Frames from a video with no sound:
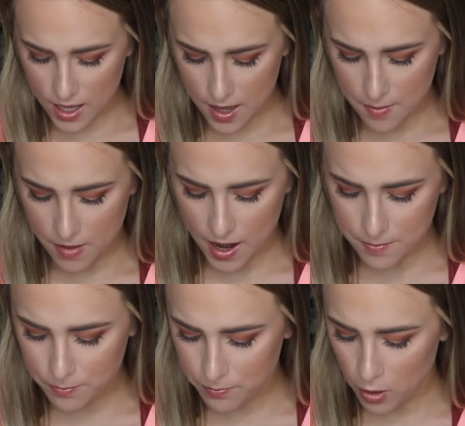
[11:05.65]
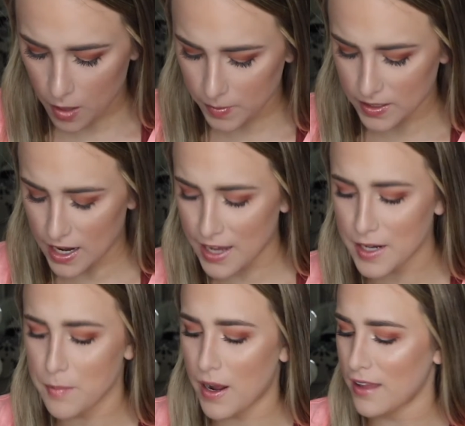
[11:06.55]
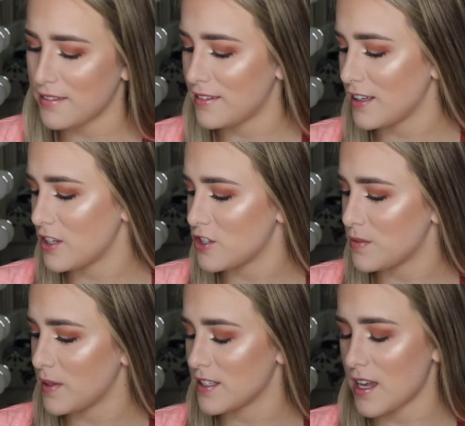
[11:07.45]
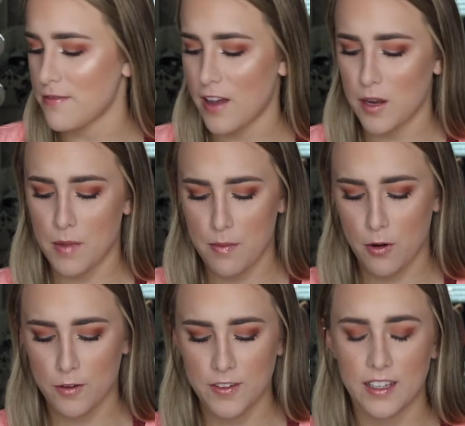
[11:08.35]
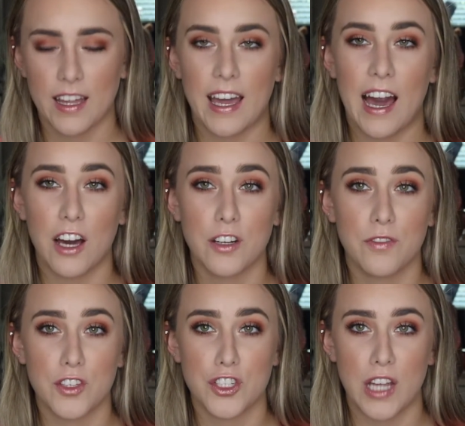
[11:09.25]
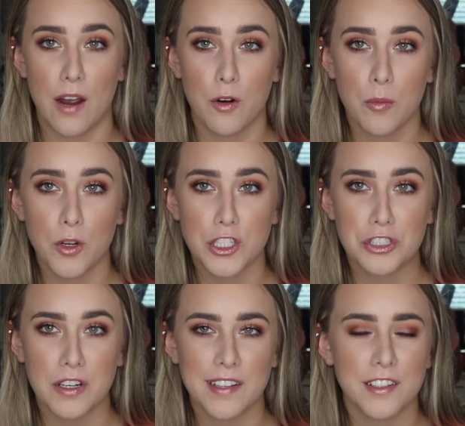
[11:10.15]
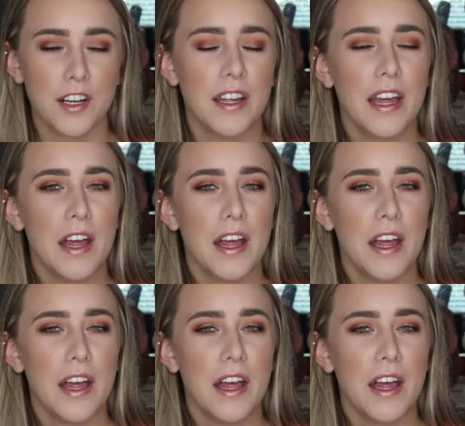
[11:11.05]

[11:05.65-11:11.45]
I'm probably not gonna buy this again just because I found my perfect like out of the shower moisturizer.